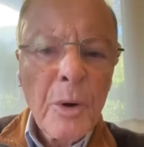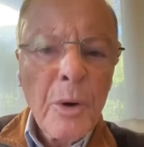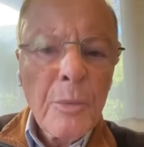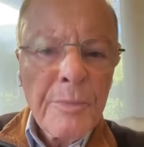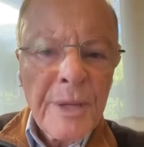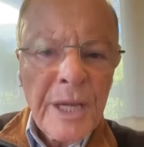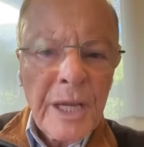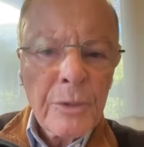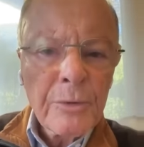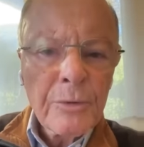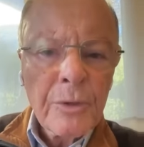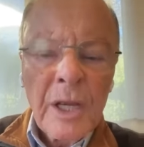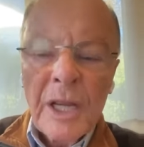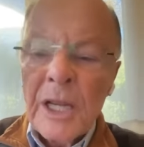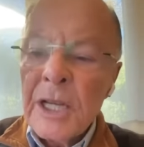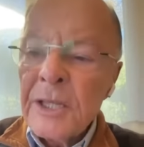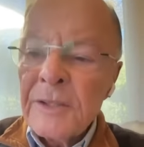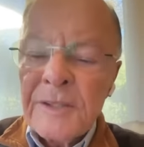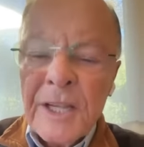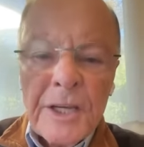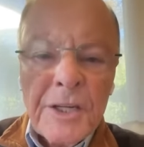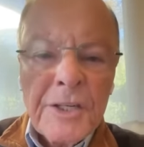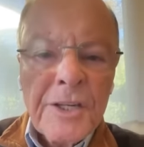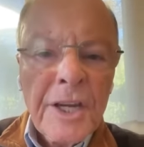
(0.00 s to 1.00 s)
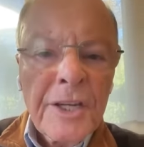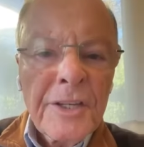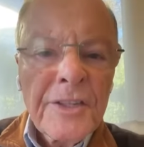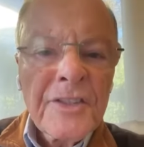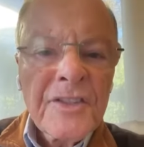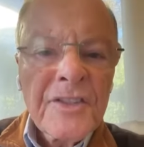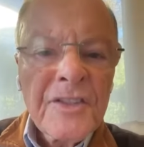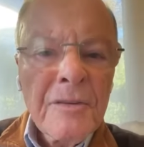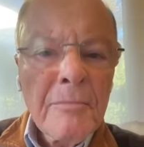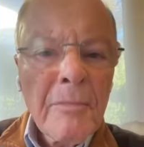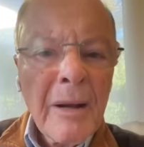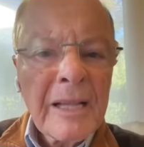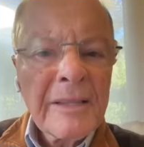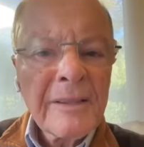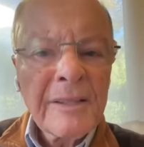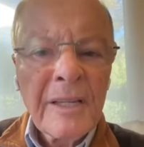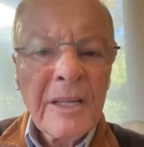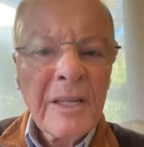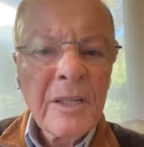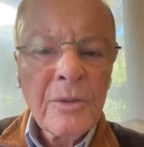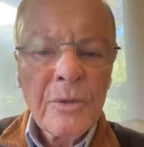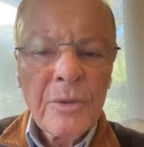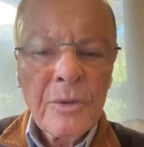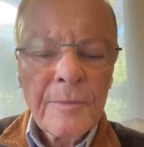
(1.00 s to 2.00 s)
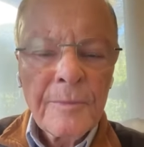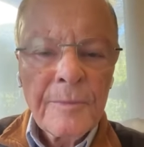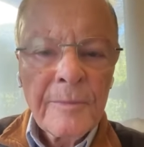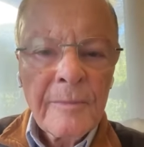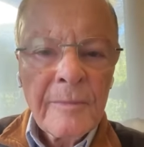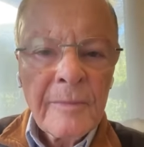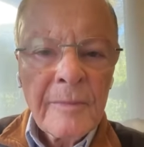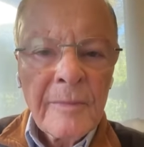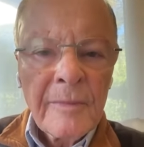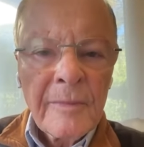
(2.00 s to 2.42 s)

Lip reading: many of them are ending their life.